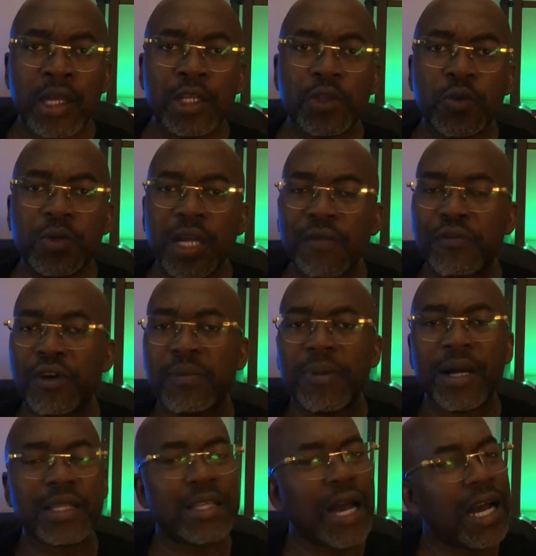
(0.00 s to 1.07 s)
Do that for
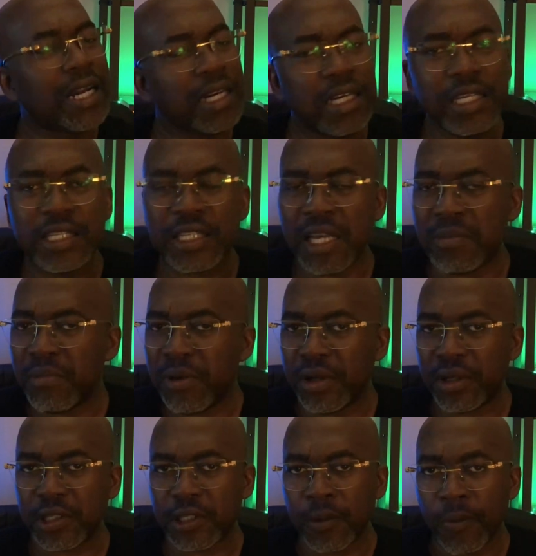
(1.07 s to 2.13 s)
about at least a minute.